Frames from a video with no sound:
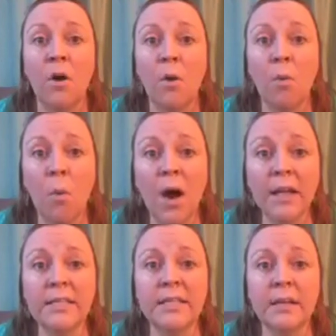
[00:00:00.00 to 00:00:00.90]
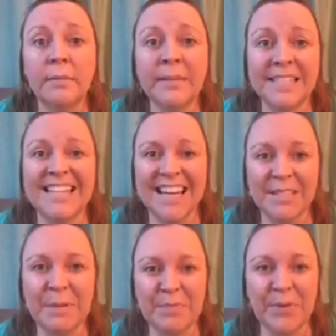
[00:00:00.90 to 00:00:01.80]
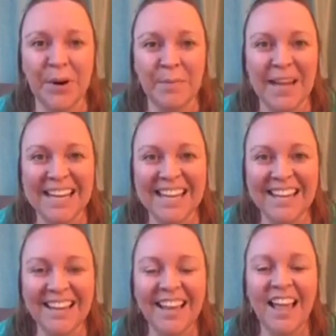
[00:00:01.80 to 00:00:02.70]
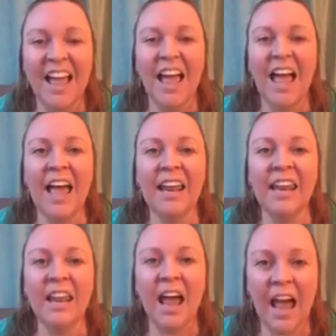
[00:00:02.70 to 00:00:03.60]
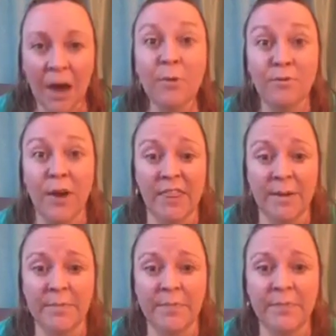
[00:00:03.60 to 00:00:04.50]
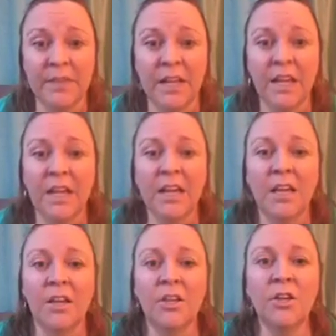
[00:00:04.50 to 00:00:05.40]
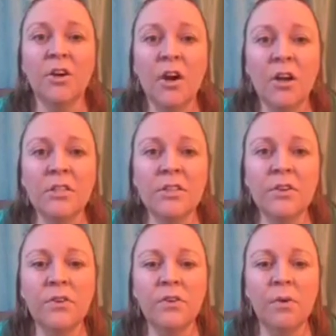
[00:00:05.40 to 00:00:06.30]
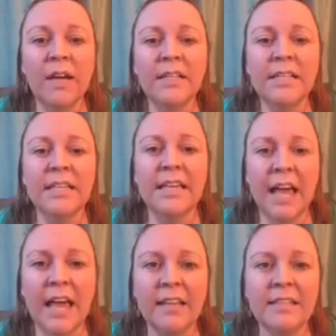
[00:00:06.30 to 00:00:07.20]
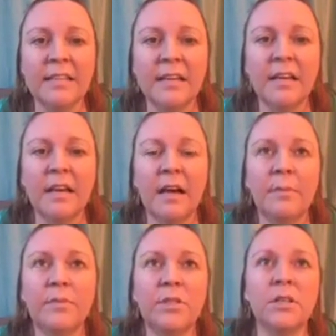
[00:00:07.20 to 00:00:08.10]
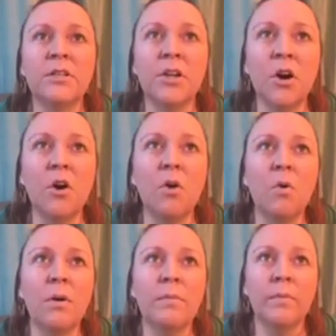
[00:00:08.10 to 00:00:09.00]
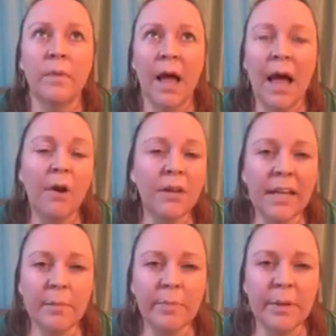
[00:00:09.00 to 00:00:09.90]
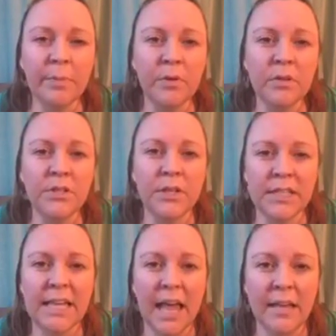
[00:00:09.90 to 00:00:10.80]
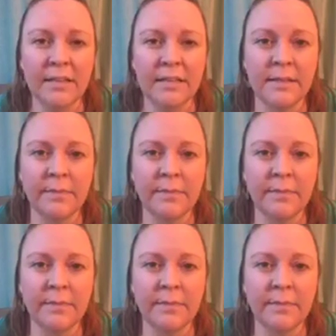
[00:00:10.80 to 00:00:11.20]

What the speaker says: what mistakes people are making and how to avoid them. You're also going to get to know how to get people to attend.